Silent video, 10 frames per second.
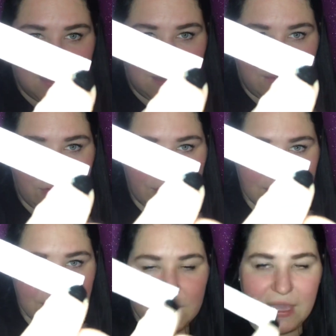Of
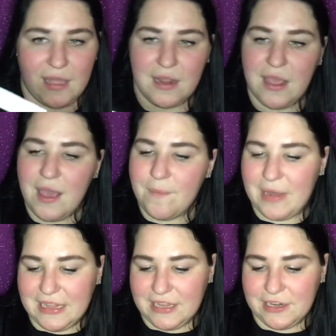course you can't. But
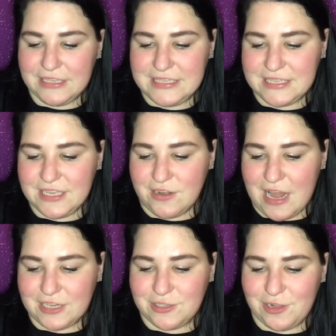it literally says
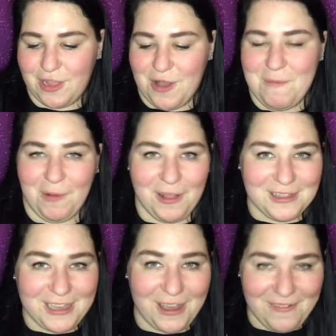International
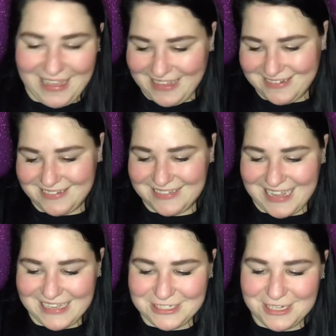Global Coed
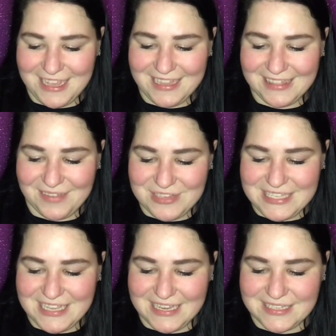Level
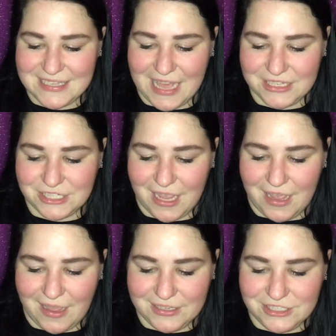6 /
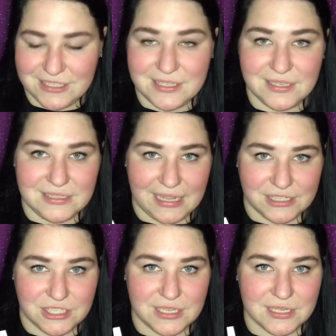IGC
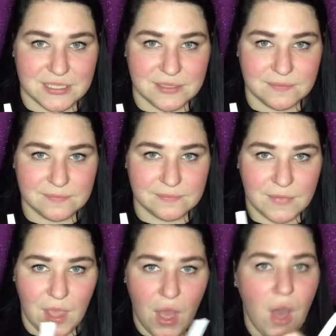-6.
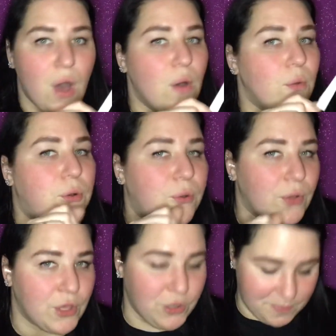
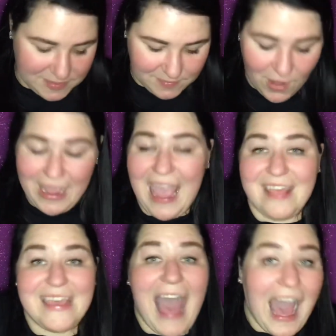Oops. Okay,
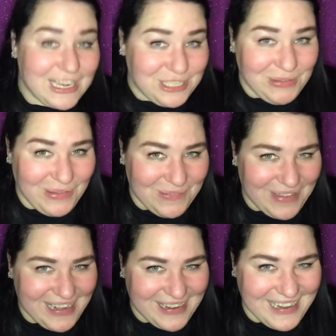the actual
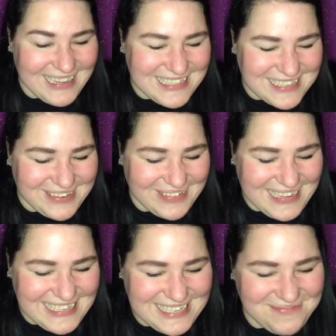winner is
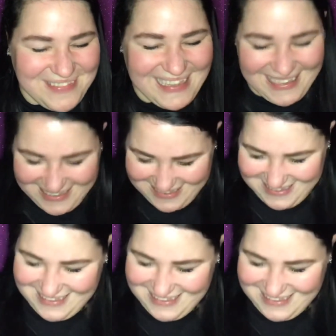going to be